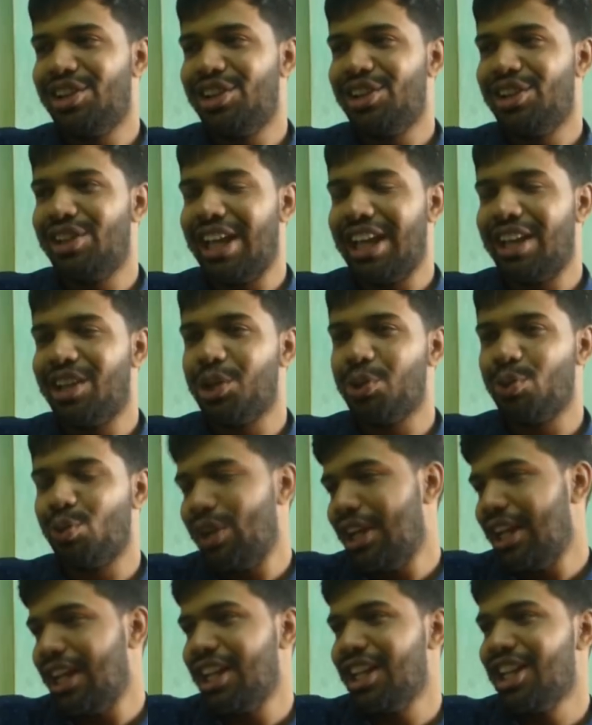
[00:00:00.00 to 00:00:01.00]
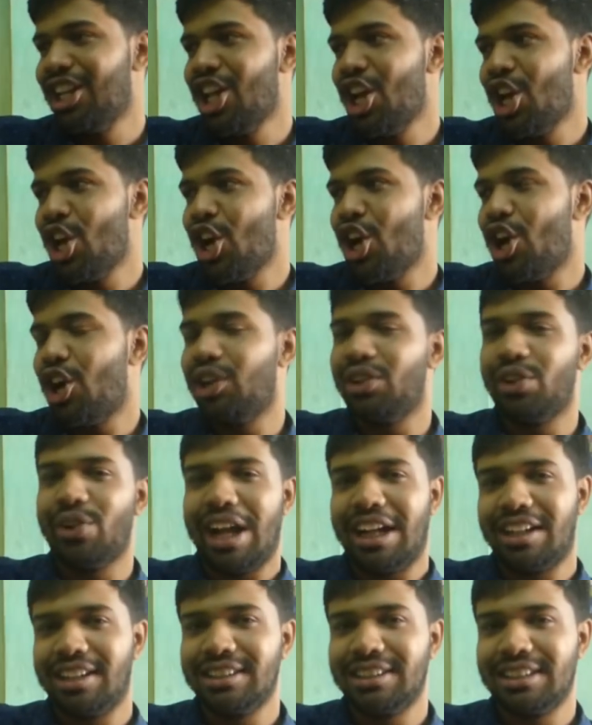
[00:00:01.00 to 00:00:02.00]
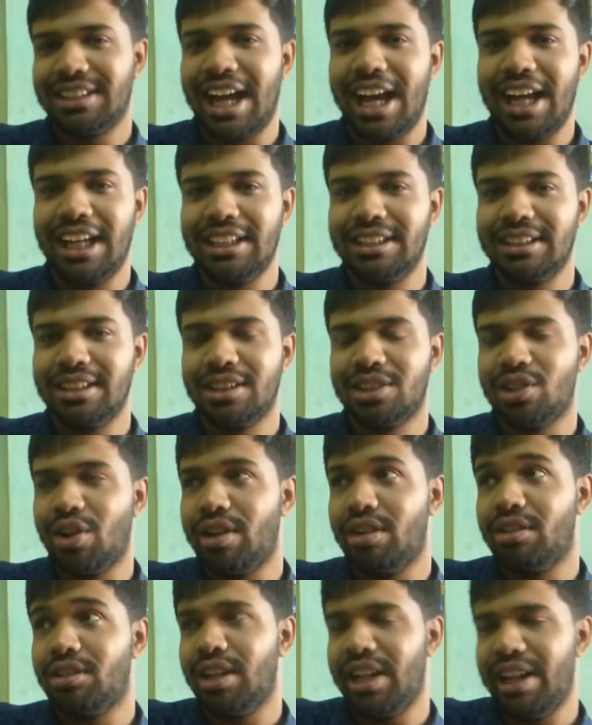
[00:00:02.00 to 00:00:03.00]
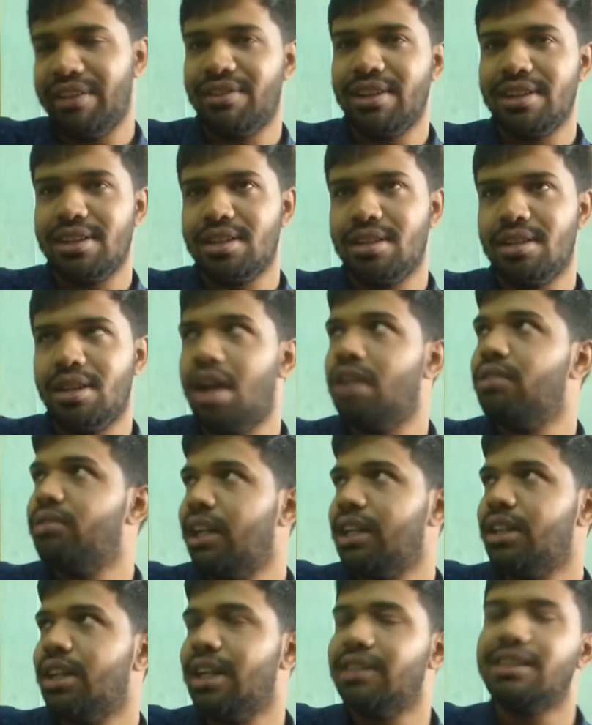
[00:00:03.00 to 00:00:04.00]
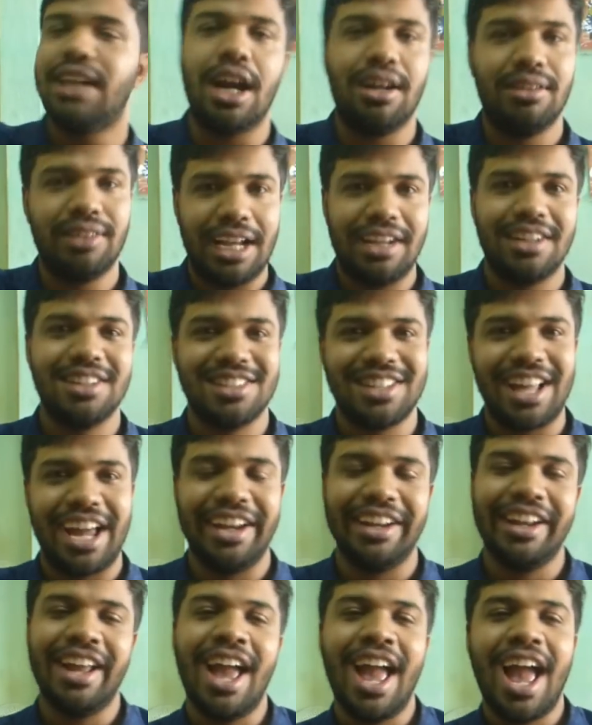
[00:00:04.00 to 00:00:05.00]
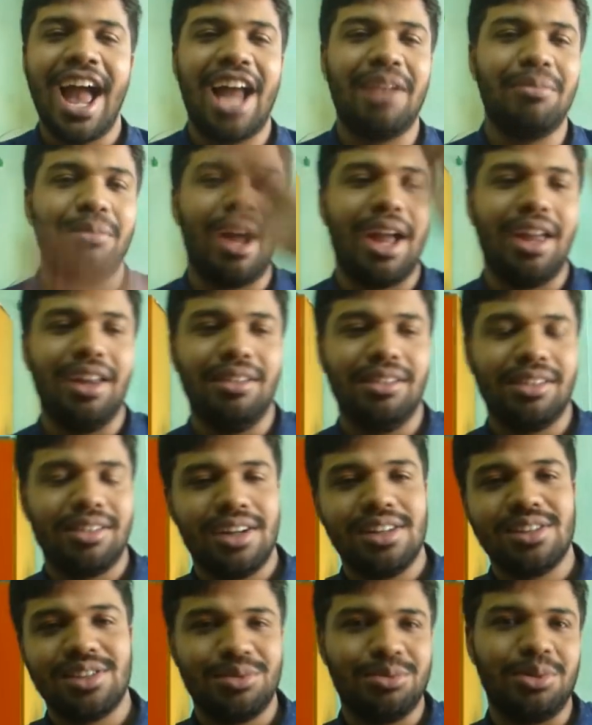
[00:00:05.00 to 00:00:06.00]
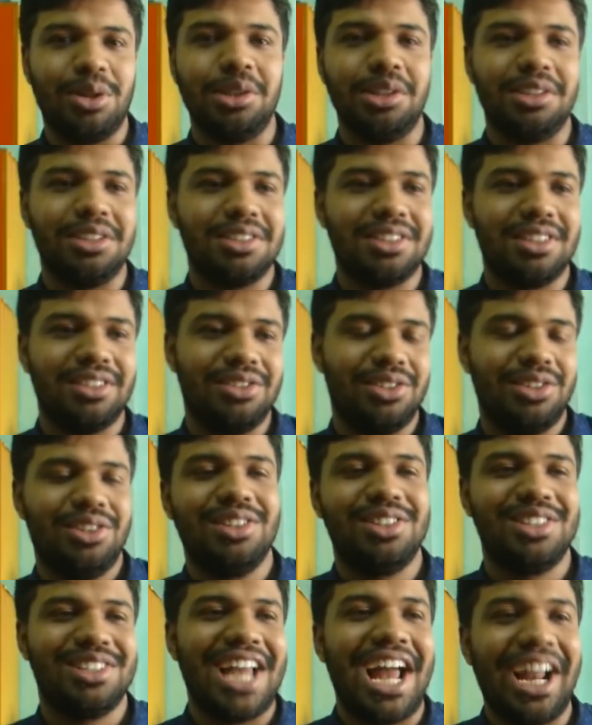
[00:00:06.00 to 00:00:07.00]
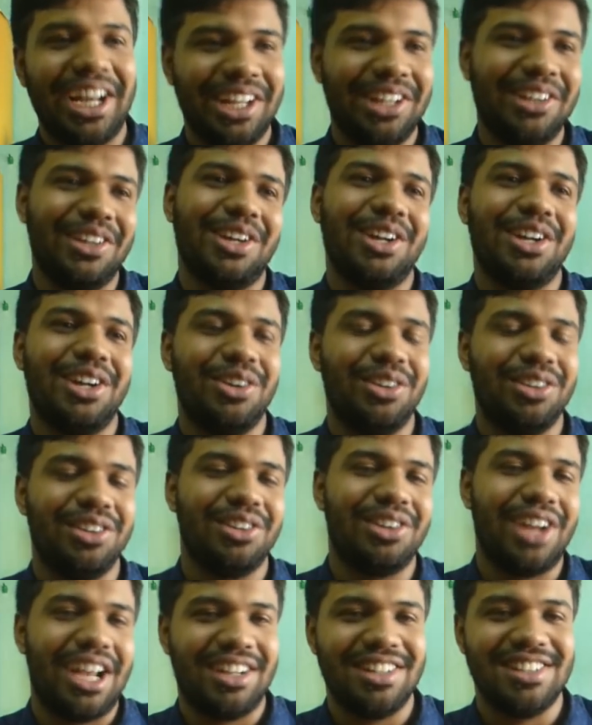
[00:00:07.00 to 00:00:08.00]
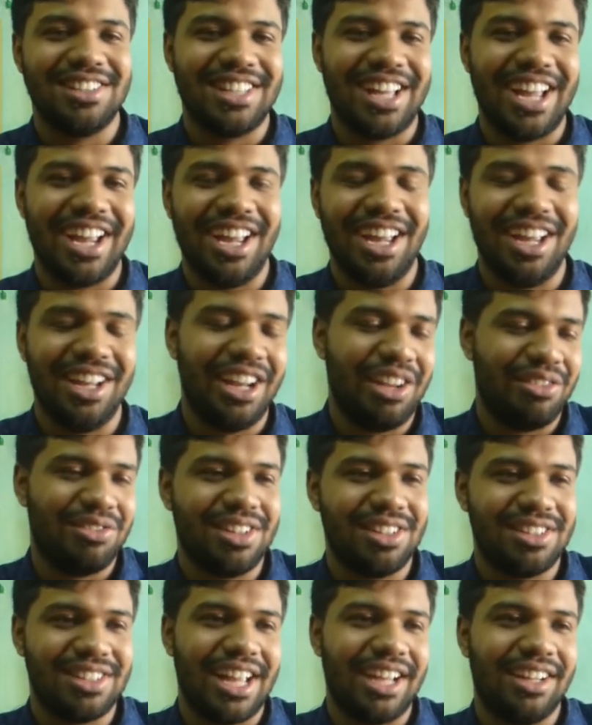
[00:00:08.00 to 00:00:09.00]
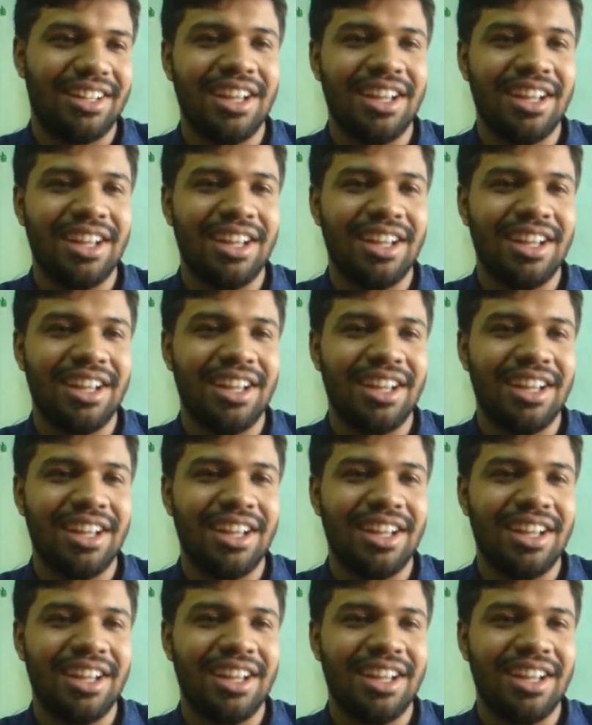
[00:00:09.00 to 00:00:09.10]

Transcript: like a queen on the right hand side, on the left hand, no, right hand side, and my cousin brothers standing there on the right hand side, left hand side.